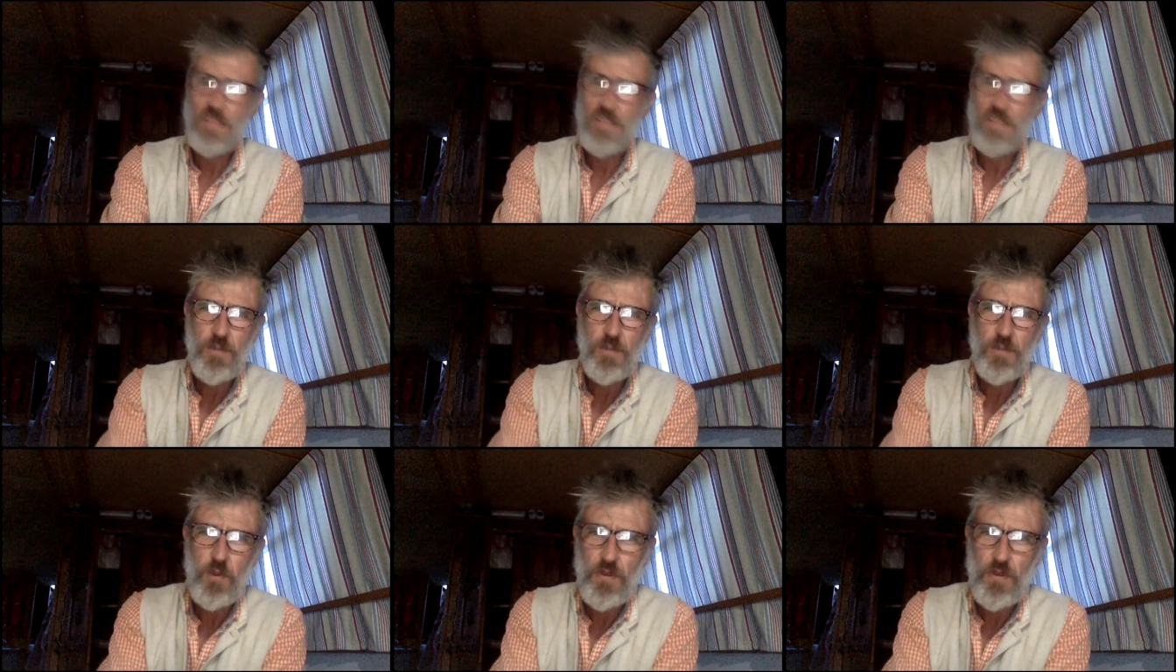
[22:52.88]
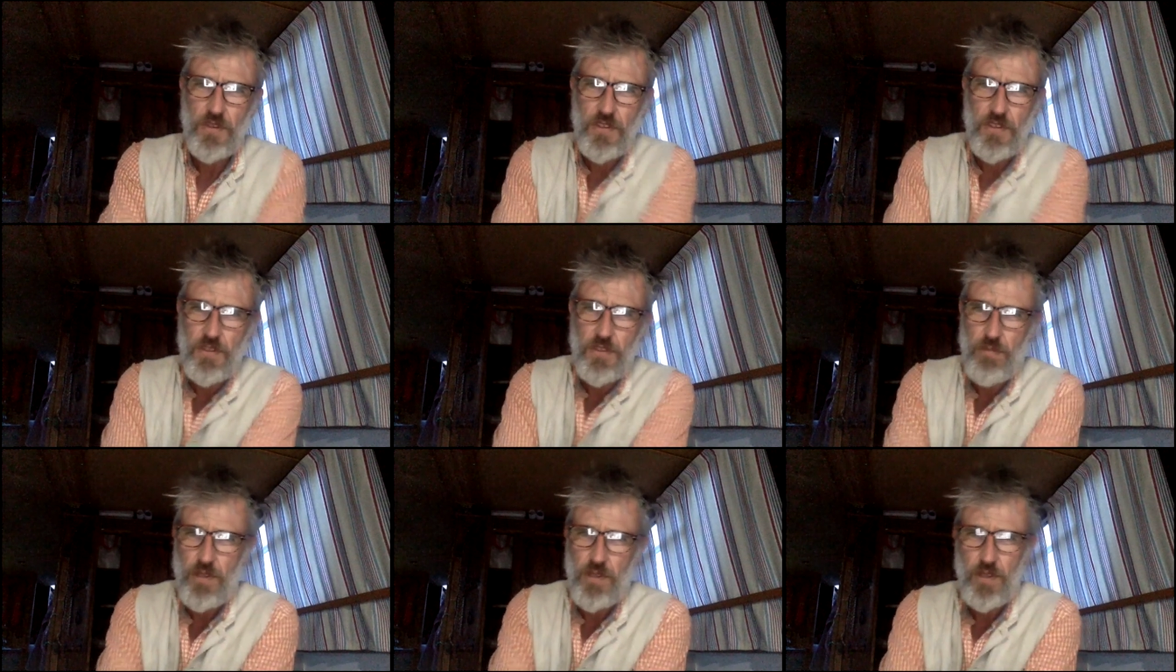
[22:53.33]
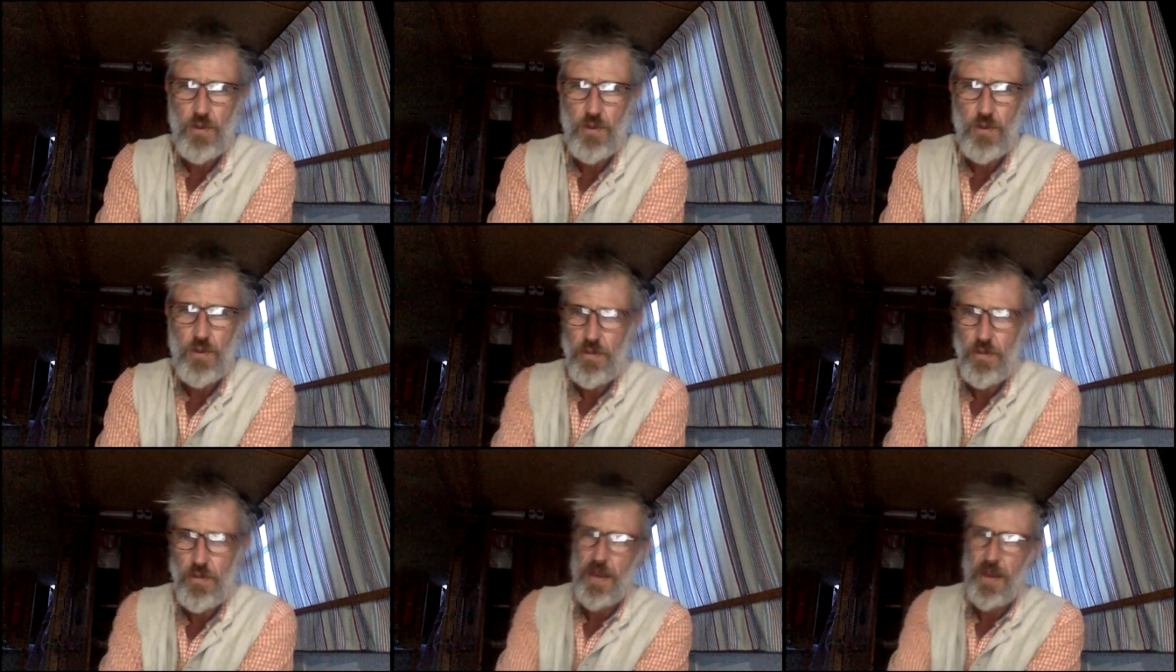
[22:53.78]
what this is really all
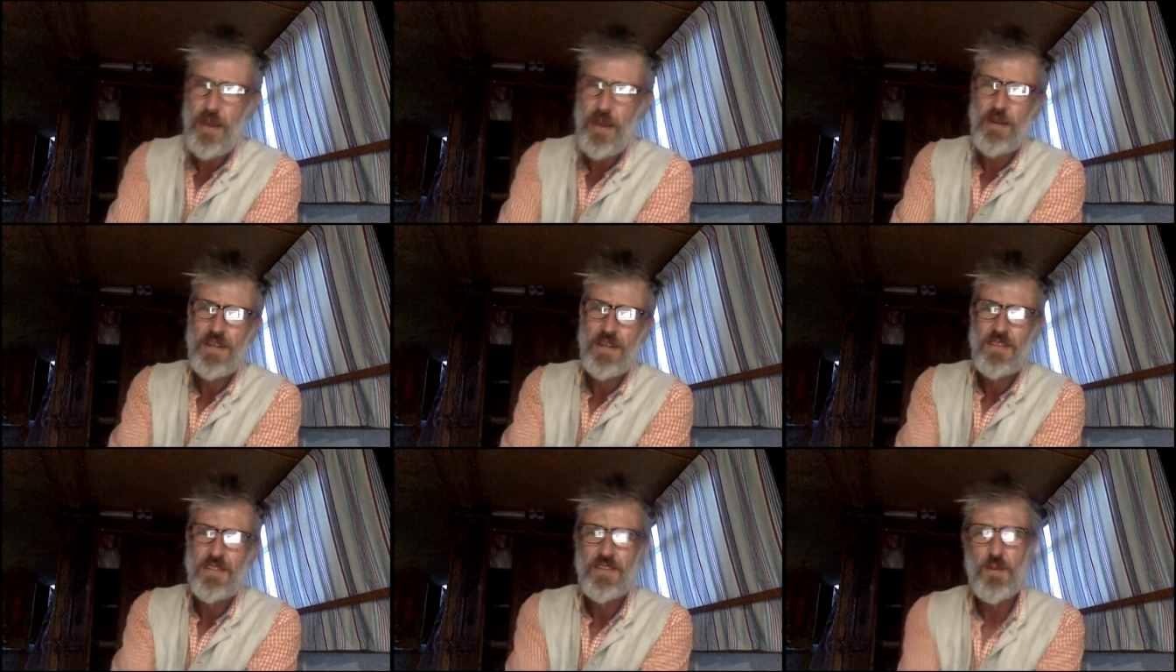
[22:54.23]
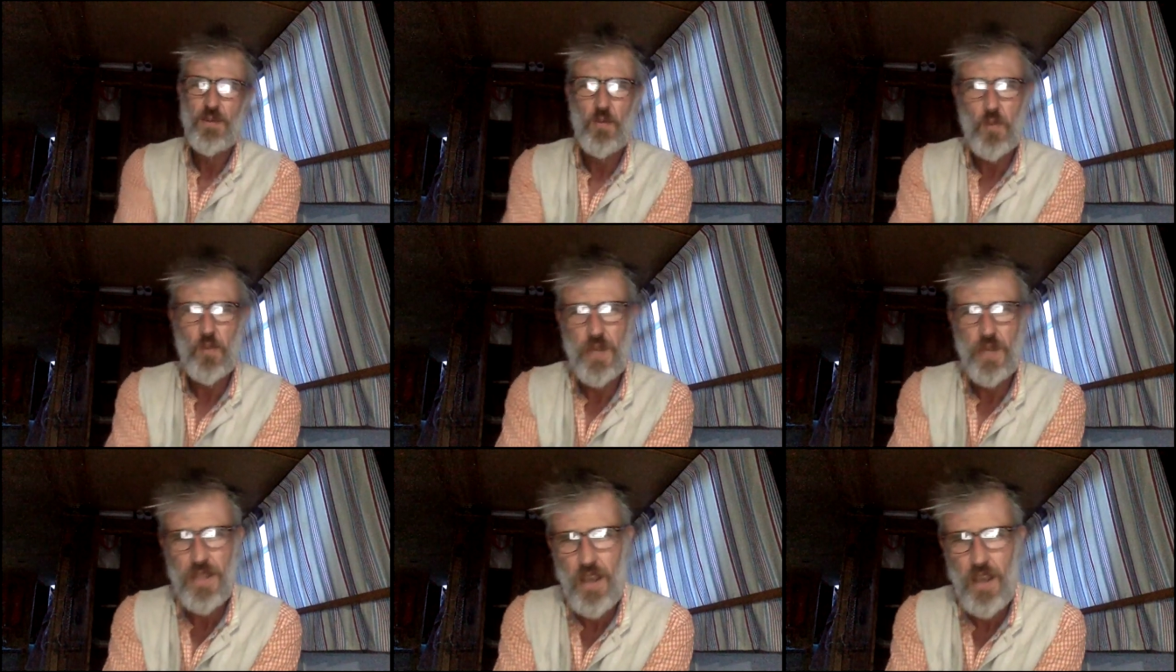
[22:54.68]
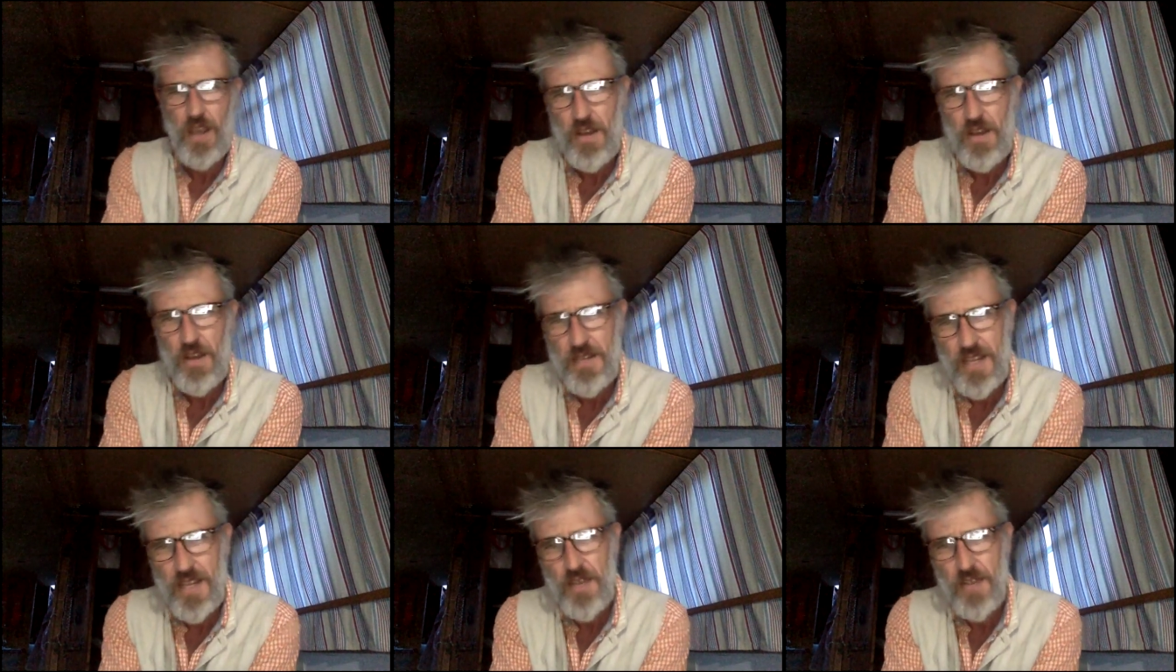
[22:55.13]
about, is that we are
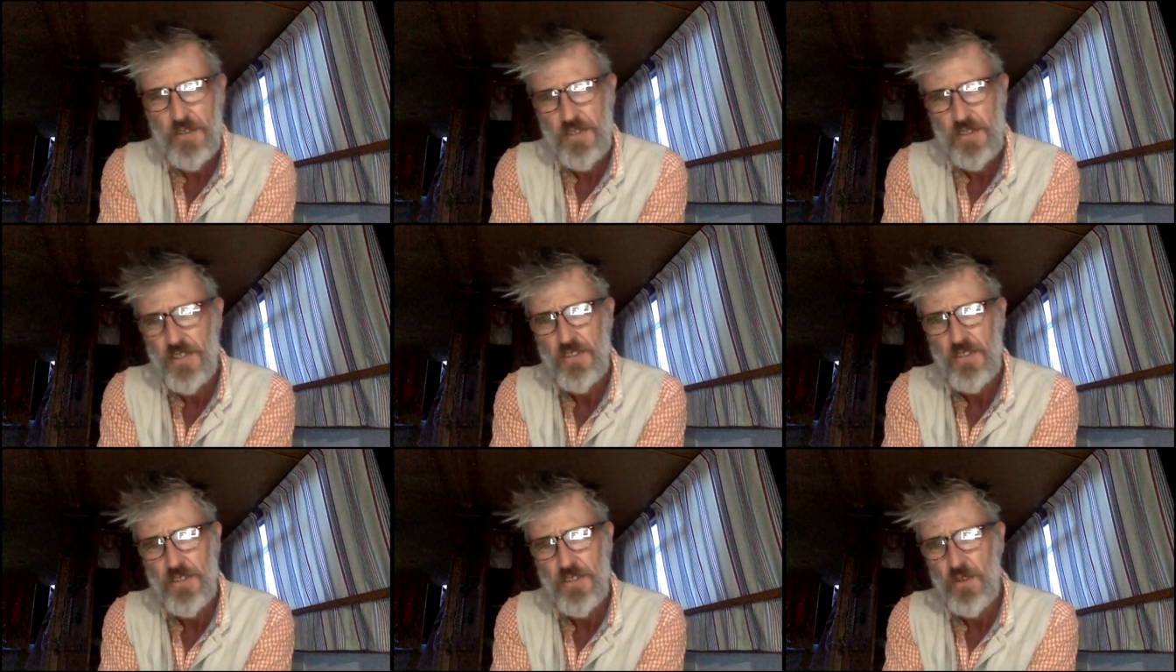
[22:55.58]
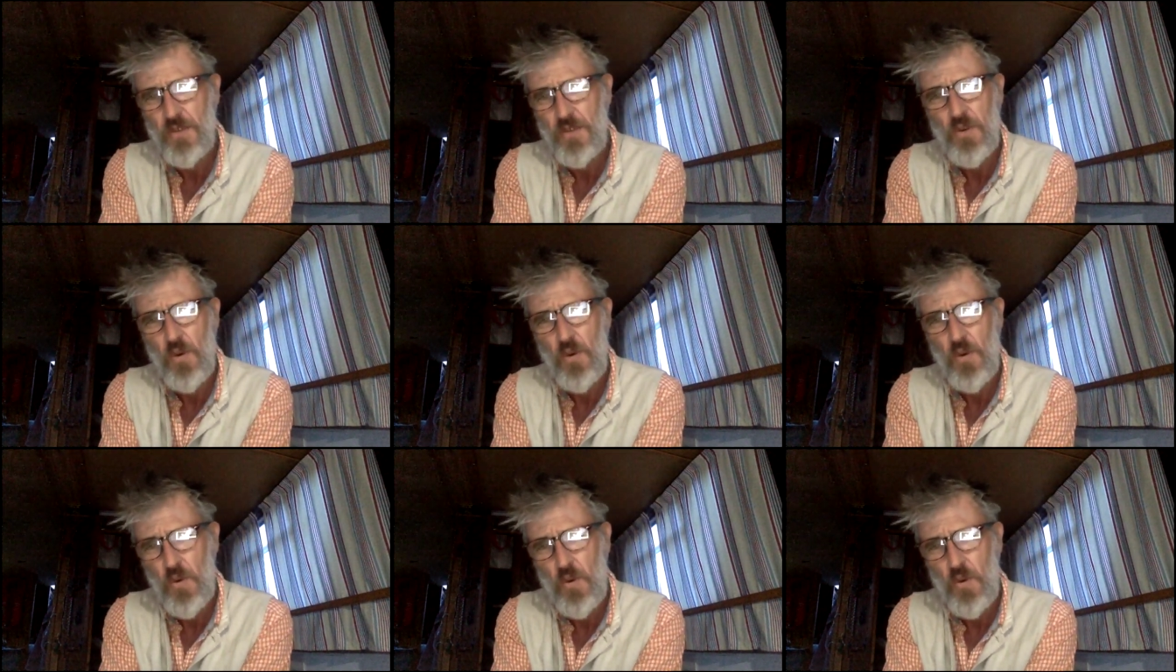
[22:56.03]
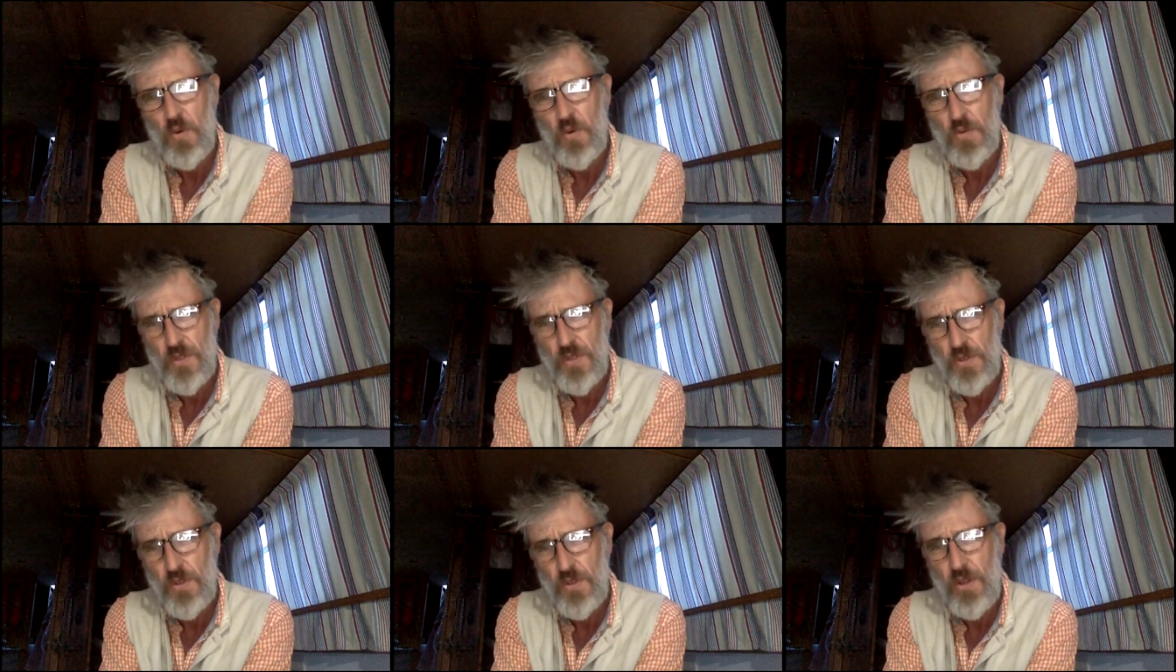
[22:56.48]
now sitting on all
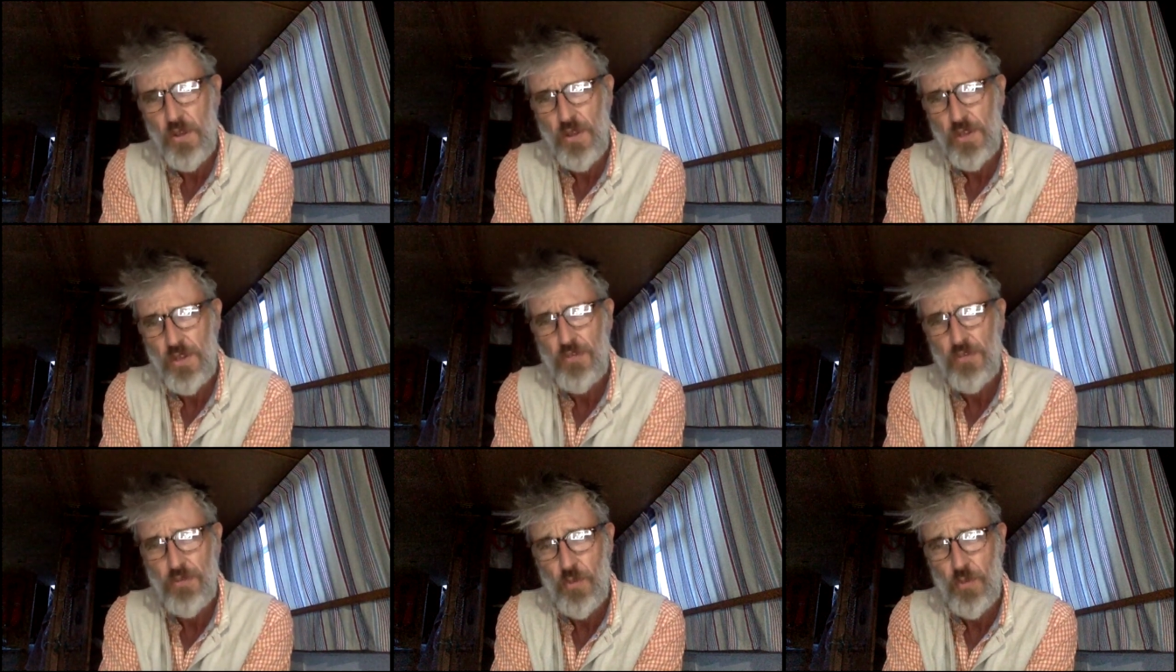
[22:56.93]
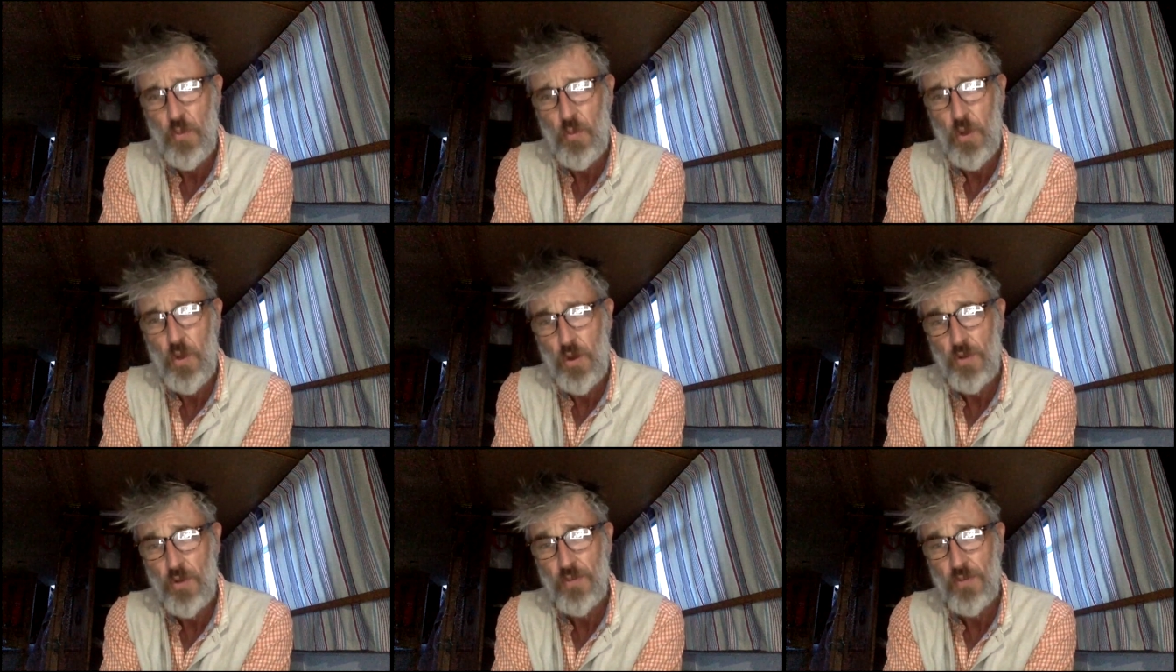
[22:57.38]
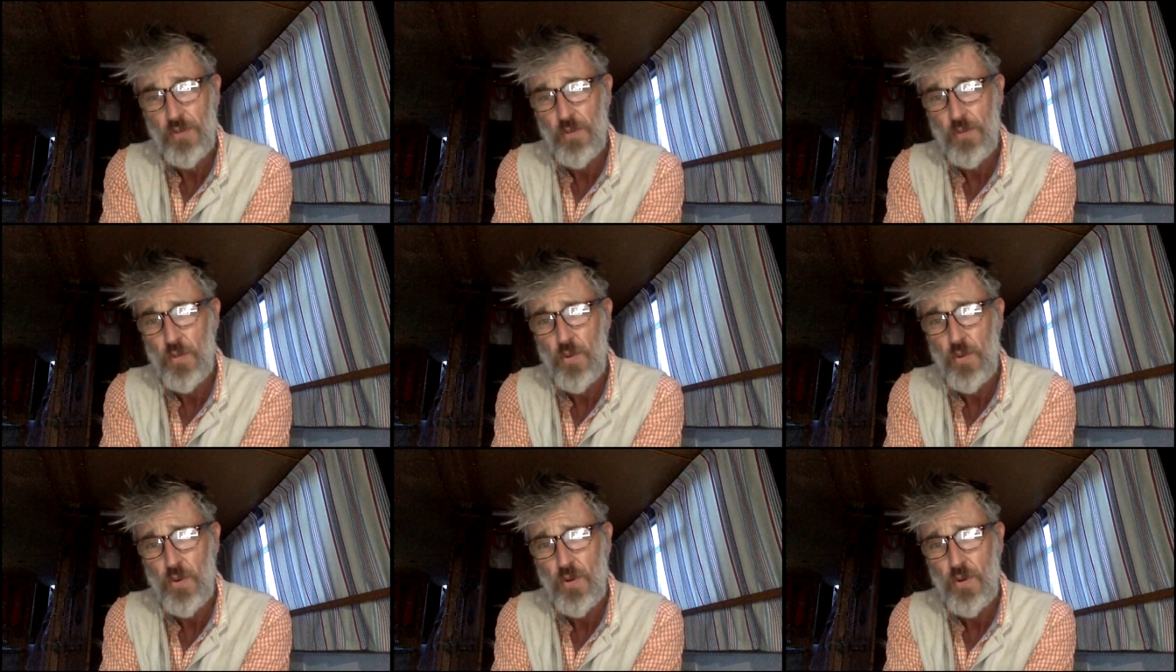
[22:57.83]
the knowledge of the woes of
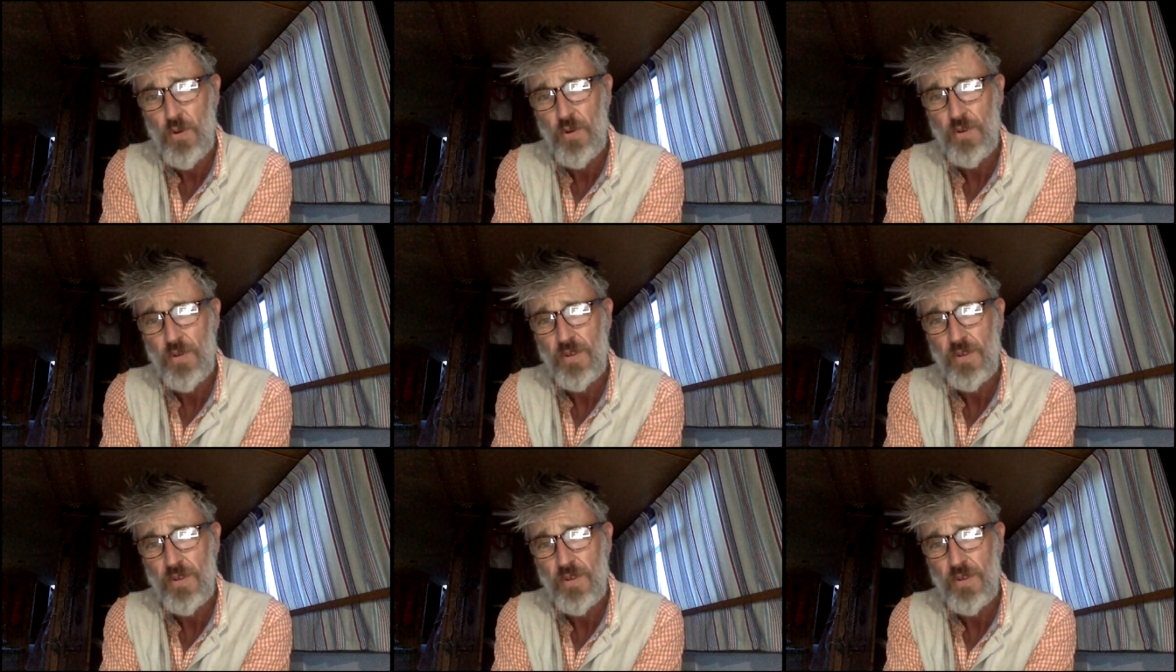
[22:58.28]
war.